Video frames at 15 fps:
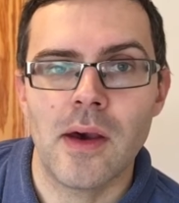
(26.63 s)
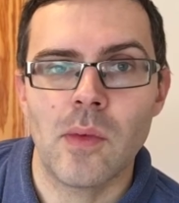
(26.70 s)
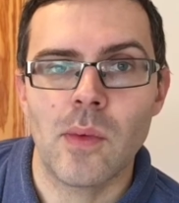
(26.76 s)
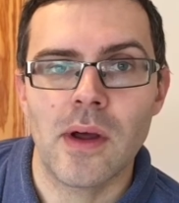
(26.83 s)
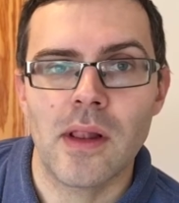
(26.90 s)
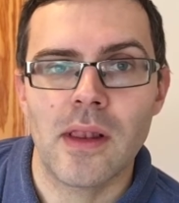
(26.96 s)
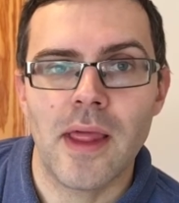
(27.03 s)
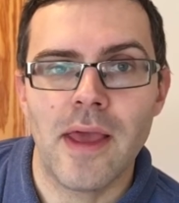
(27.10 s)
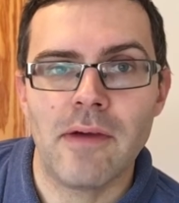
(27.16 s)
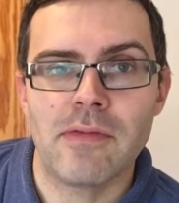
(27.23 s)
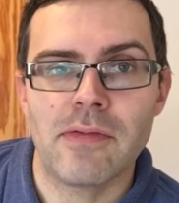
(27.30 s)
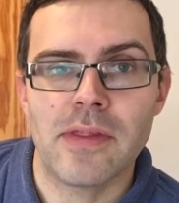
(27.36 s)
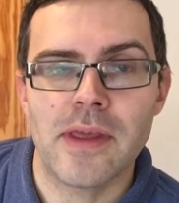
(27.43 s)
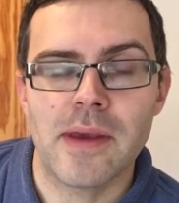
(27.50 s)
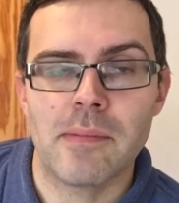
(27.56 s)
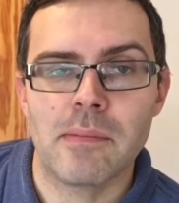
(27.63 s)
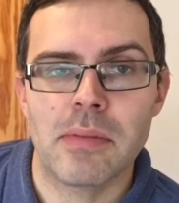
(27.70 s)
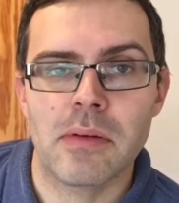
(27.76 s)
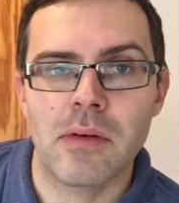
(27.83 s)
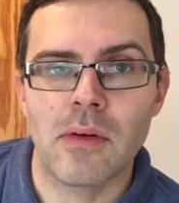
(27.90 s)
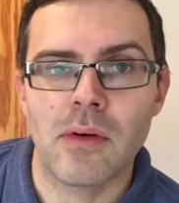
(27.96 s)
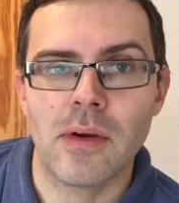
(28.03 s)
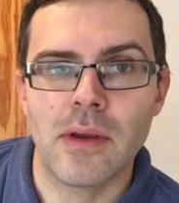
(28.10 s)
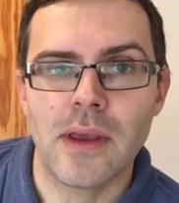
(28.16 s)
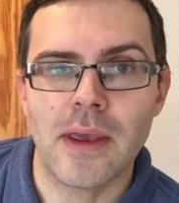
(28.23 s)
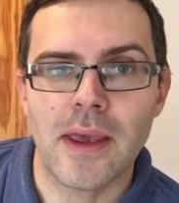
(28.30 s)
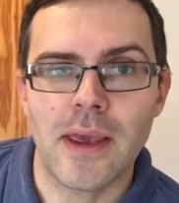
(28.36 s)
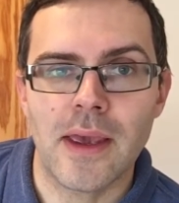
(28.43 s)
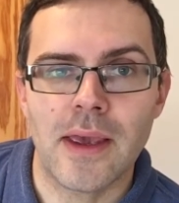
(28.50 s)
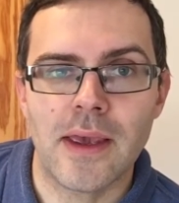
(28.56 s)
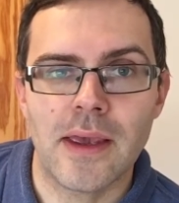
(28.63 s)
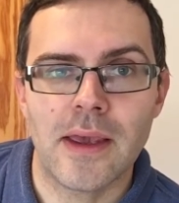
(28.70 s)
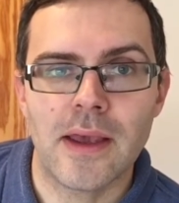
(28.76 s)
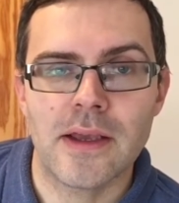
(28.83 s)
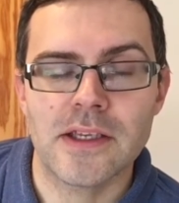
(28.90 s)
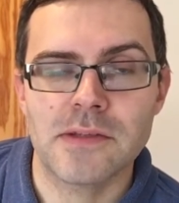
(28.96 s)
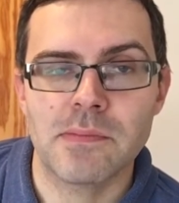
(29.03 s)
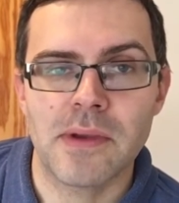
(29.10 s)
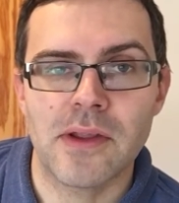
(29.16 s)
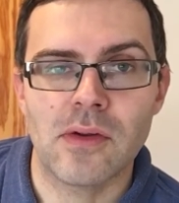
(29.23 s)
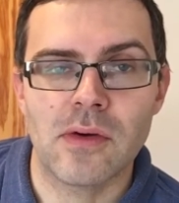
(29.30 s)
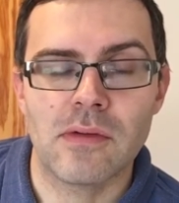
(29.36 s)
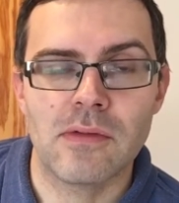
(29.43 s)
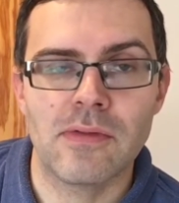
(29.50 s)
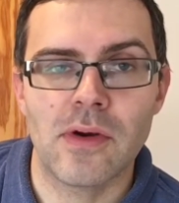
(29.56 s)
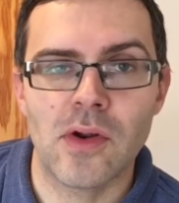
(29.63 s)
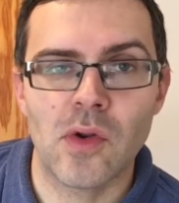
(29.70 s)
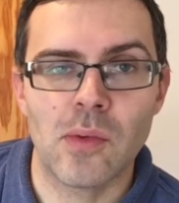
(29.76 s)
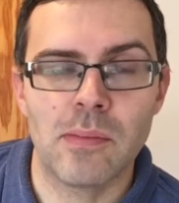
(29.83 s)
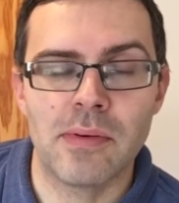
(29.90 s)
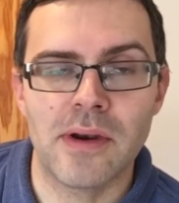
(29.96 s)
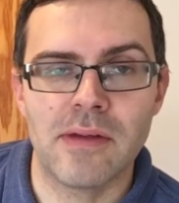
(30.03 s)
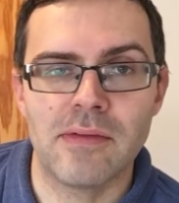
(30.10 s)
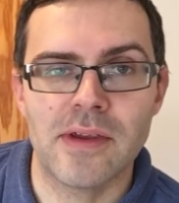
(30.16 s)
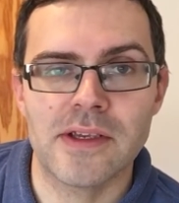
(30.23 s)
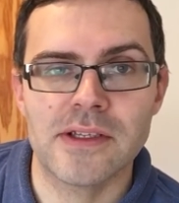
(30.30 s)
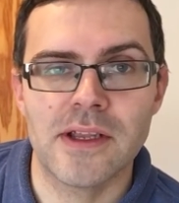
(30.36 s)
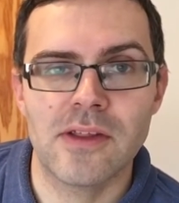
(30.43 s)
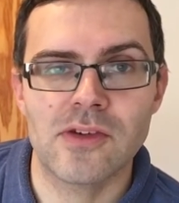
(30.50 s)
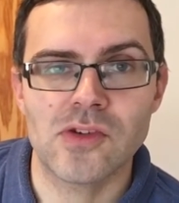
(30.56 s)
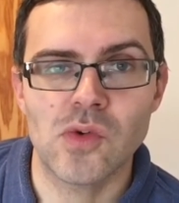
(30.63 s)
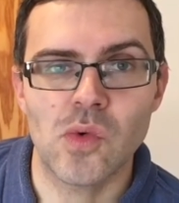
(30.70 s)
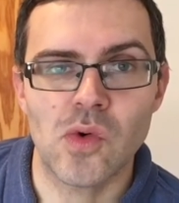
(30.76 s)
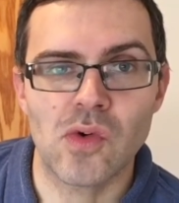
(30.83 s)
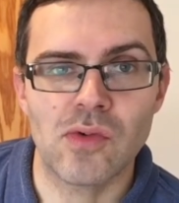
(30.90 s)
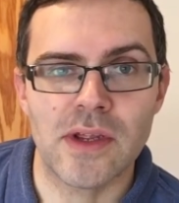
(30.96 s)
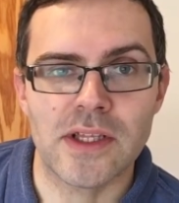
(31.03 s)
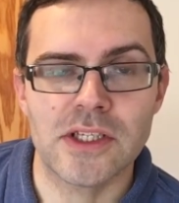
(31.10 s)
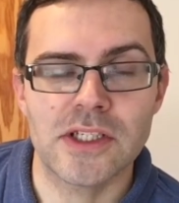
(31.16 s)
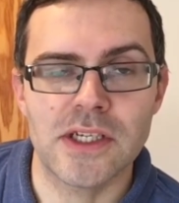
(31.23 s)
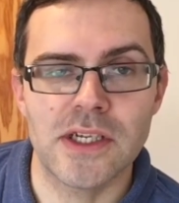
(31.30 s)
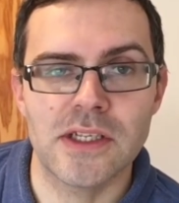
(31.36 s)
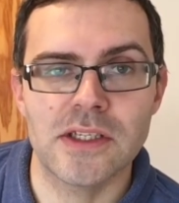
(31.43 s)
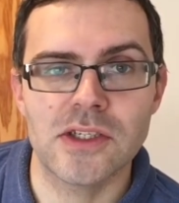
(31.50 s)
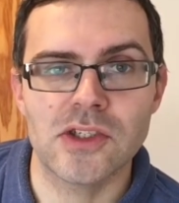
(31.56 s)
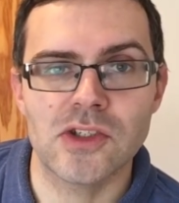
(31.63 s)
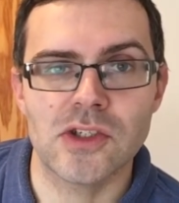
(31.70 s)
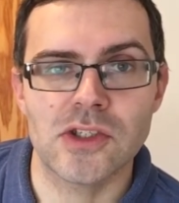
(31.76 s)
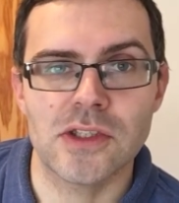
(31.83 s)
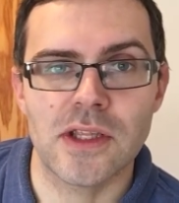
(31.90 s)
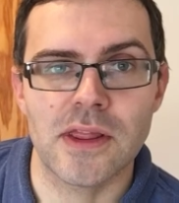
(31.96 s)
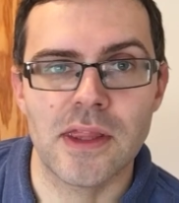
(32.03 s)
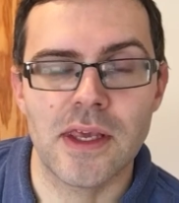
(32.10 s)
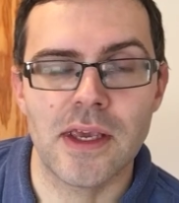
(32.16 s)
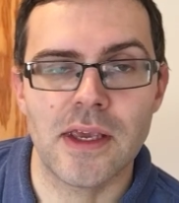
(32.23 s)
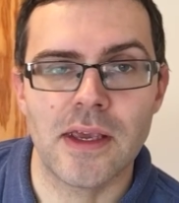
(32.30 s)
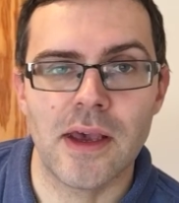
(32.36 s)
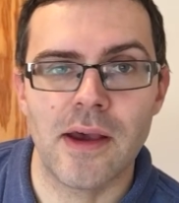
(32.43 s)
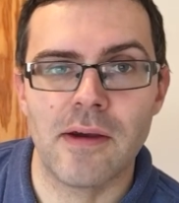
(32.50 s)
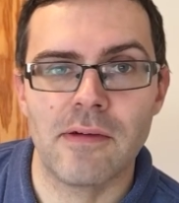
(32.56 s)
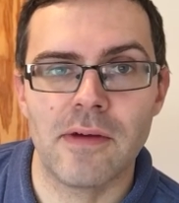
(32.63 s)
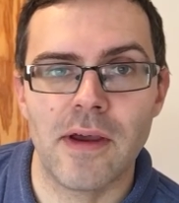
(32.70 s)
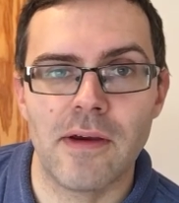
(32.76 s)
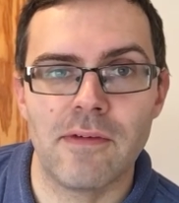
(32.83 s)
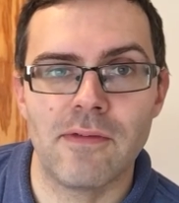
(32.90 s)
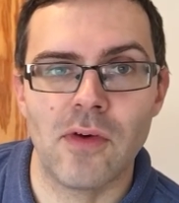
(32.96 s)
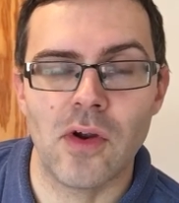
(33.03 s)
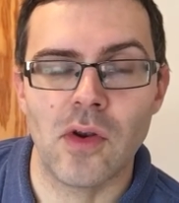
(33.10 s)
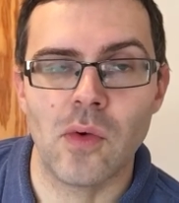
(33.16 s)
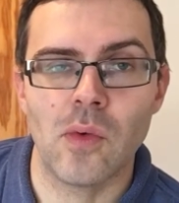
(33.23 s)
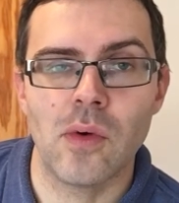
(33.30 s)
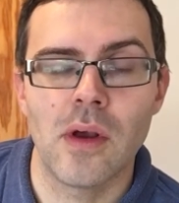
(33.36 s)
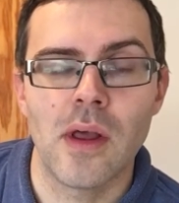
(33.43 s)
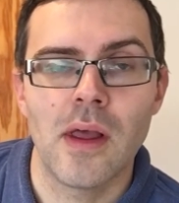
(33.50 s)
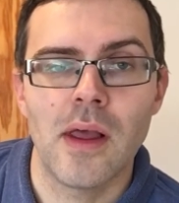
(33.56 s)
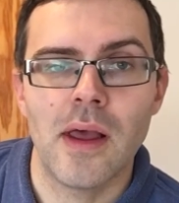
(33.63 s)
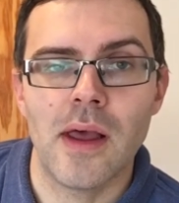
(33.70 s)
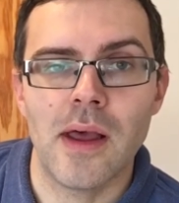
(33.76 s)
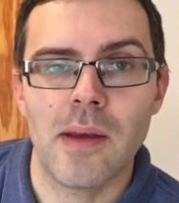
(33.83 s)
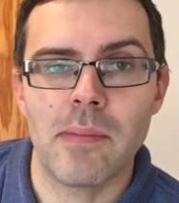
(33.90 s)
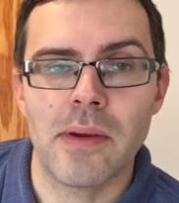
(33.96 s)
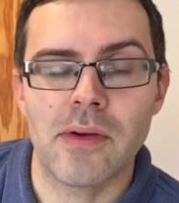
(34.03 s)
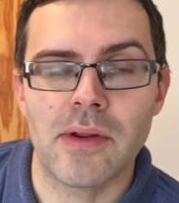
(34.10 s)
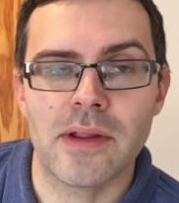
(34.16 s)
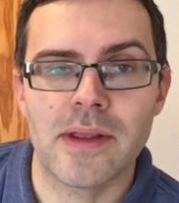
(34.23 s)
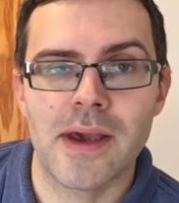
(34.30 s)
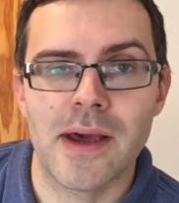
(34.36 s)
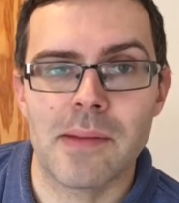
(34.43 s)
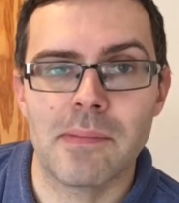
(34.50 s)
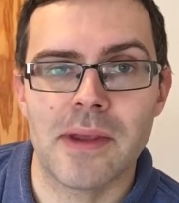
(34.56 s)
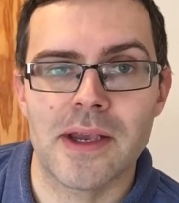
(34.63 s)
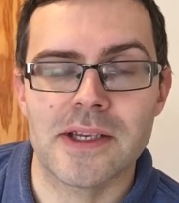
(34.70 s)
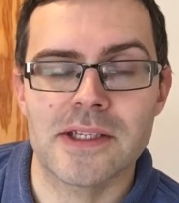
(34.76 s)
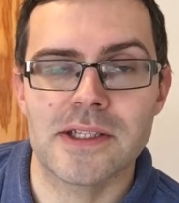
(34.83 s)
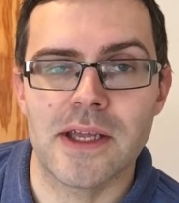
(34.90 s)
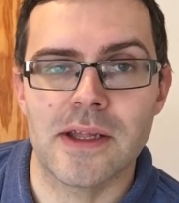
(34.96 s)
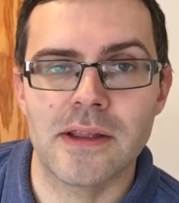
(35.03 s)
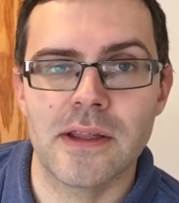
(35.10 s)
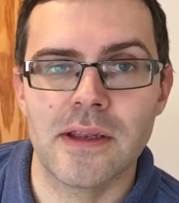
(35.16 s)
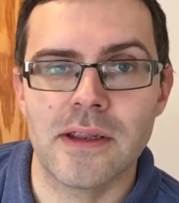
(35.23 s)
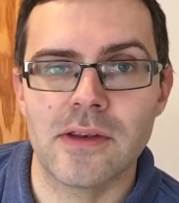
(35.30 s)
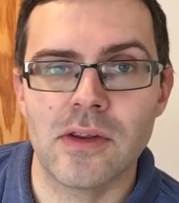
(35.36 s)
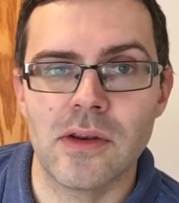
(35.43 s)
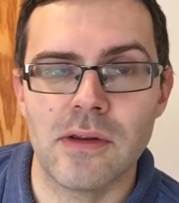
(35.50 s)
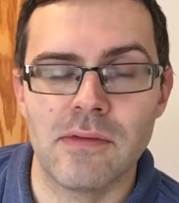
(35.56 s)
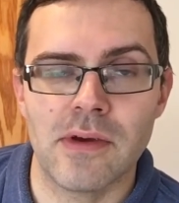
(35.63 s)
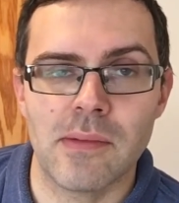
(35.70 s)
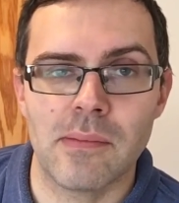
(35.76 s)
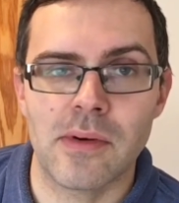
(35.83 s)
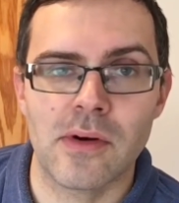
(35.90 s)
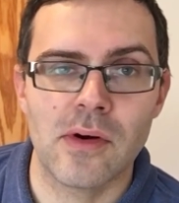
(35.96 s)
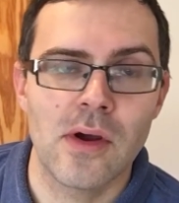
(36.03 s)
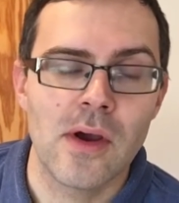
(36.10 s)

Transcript: Well, if the employee has been on furlough previously, there's no great change, just that the furlough period can be extended into November